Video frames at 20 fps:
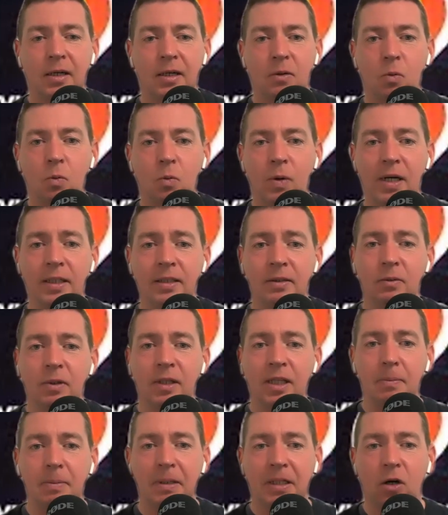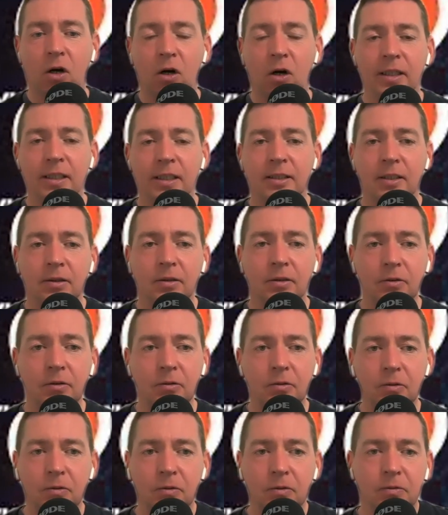When will they be calling to
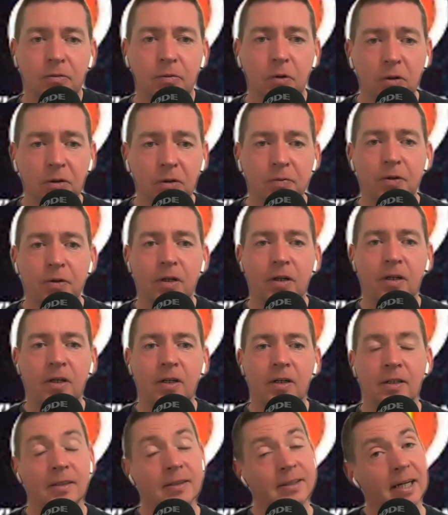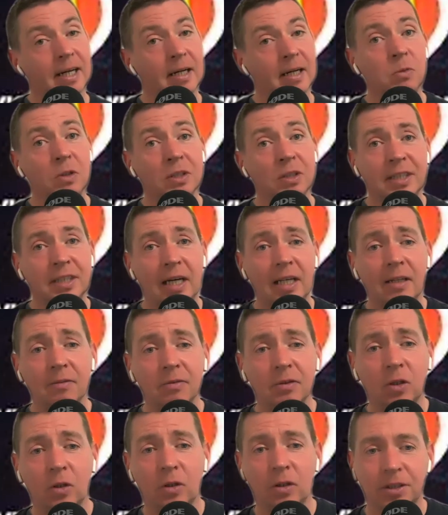vote for her? Time will tell, of
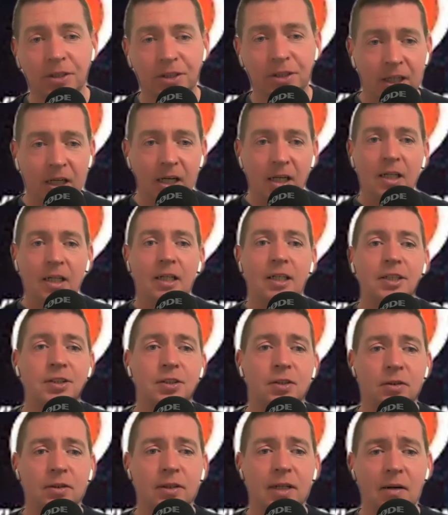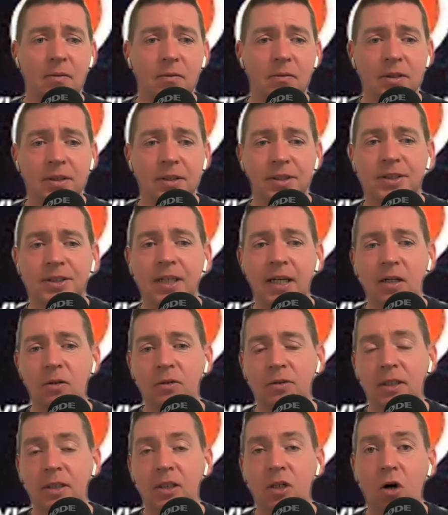course. So that was
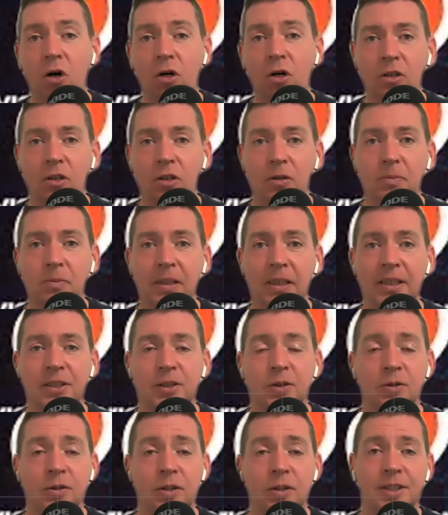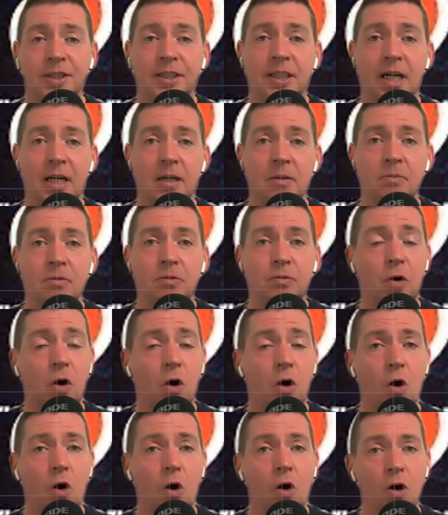Deiona call on me. So now it's time
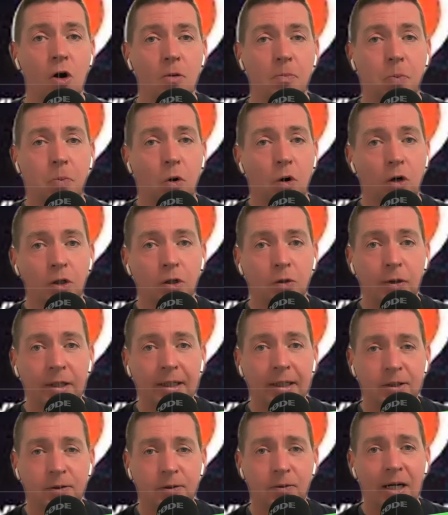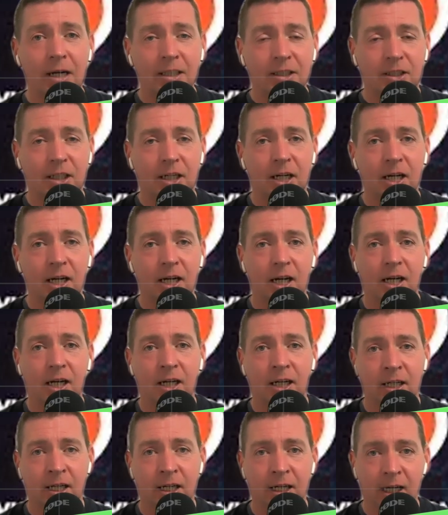for Patrick's
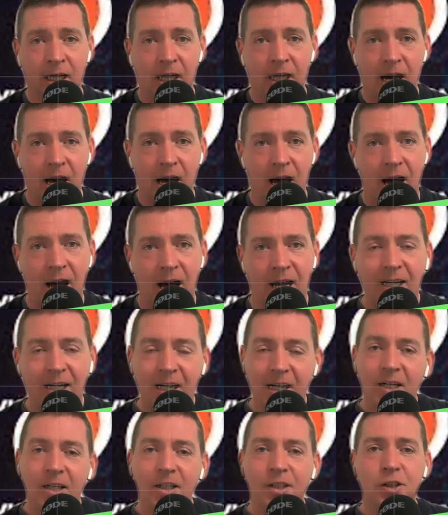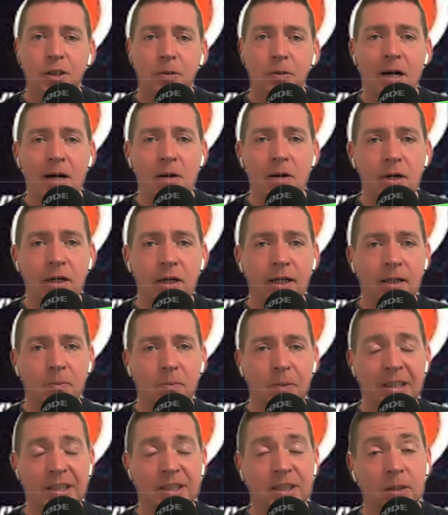rating. So my rating,
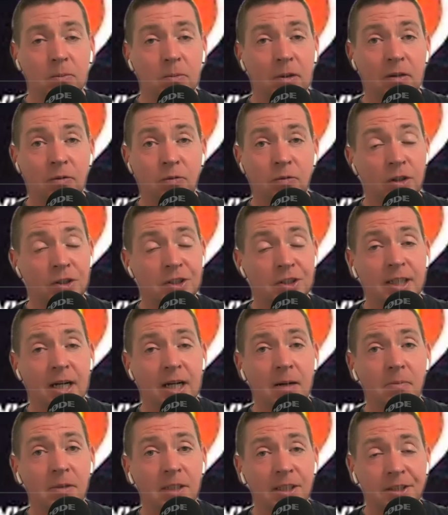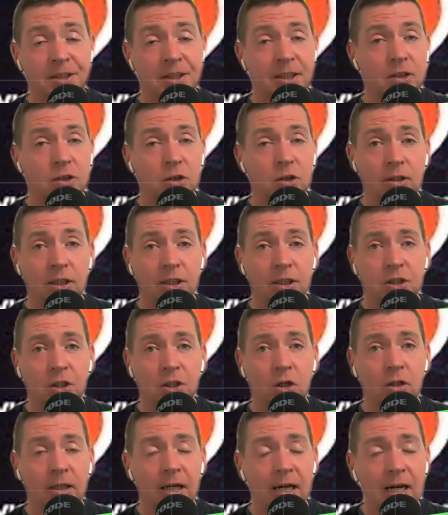based on my first time listening to this
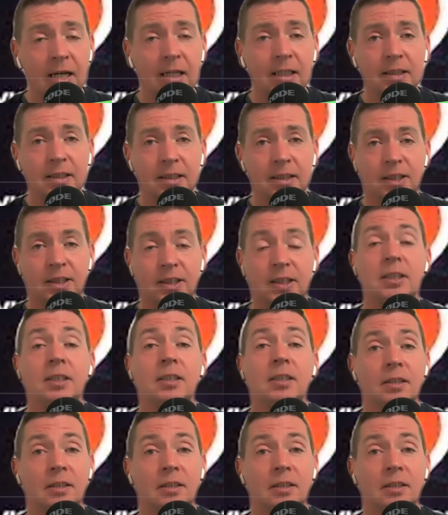song, is